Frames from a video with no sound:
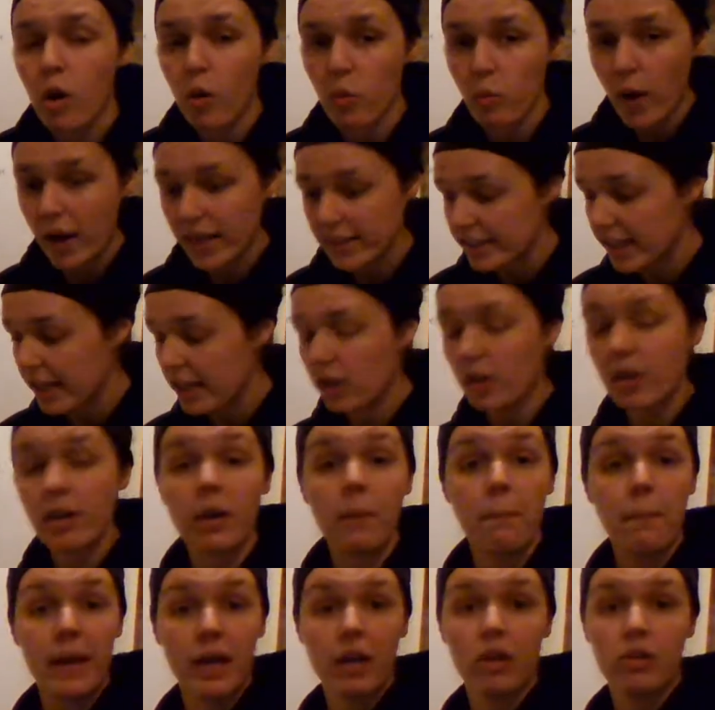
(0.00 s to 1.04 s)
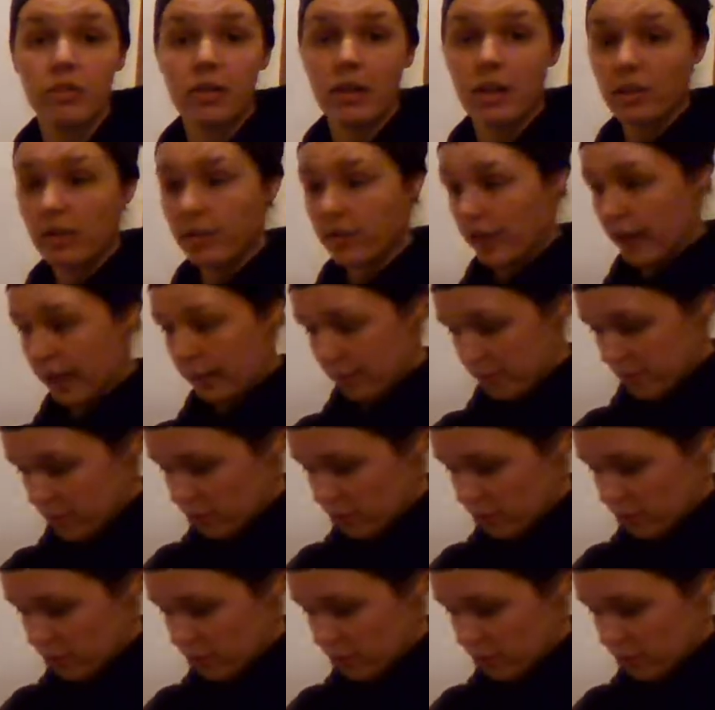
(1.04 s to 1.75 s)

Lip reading: a rectangle and a parallelogram.